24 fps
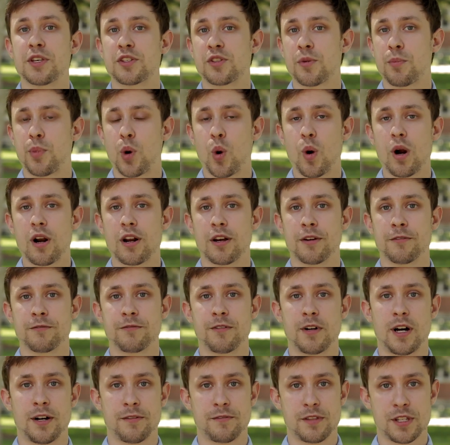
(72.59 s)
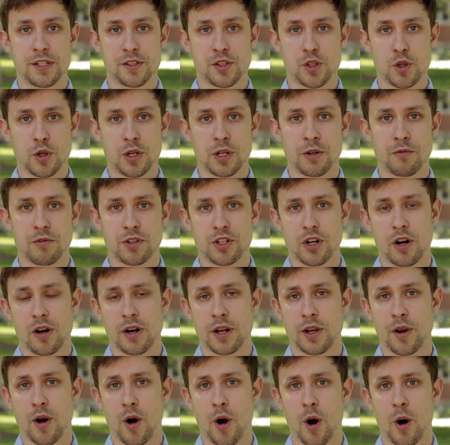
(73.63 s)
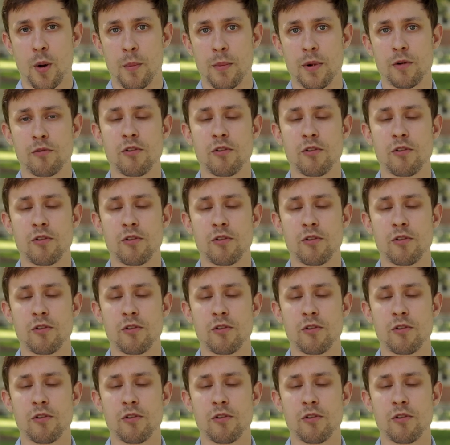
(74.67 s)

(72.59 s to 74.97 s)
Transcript: supportive of the student returning home,